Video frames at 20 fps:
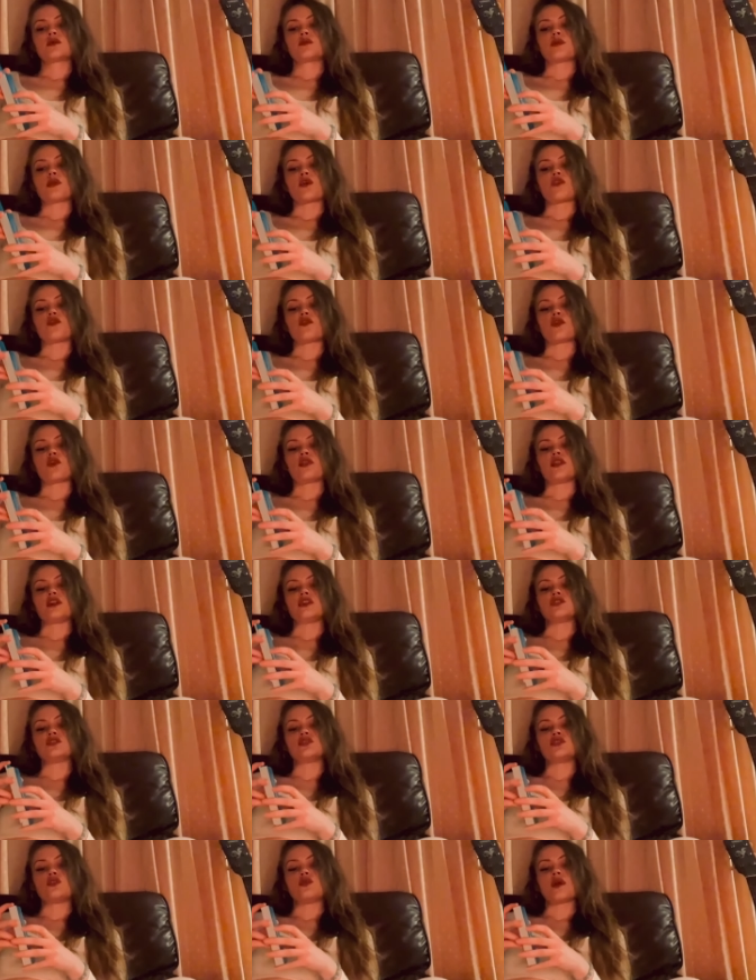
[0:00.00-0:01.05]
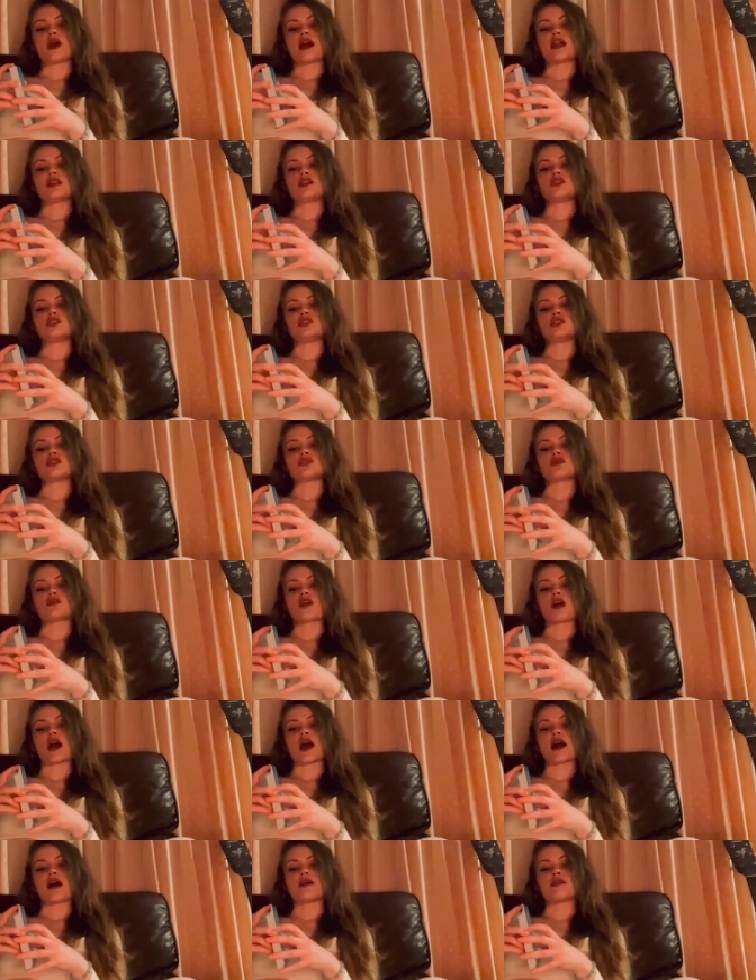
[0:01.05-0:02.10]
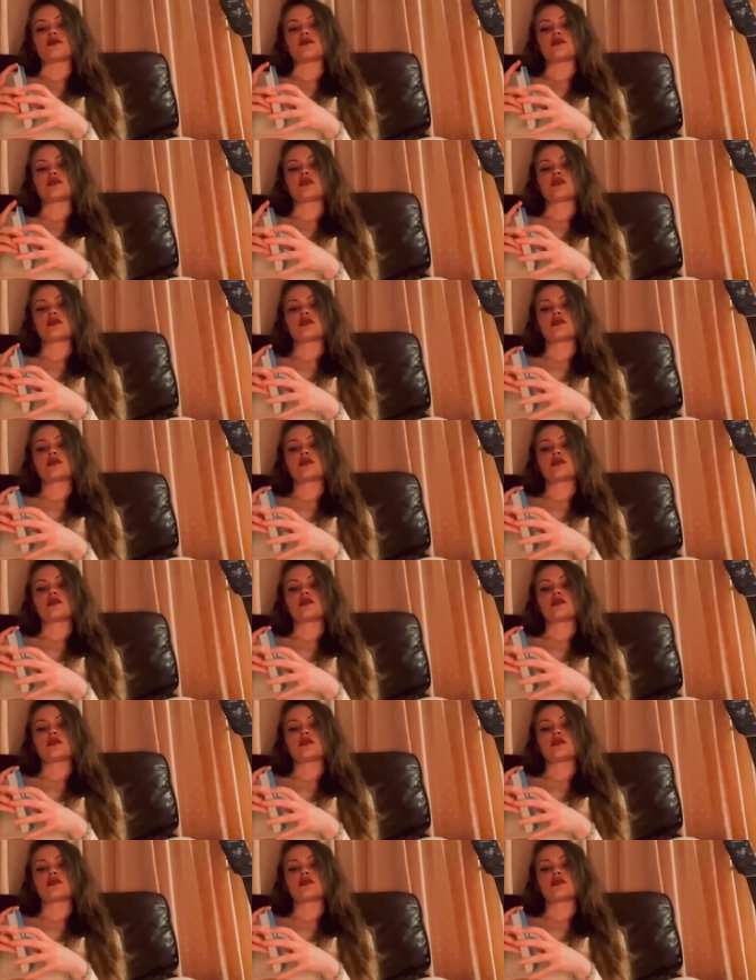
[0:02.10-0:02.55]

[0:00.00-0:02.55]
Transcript: Before these new energies arrived.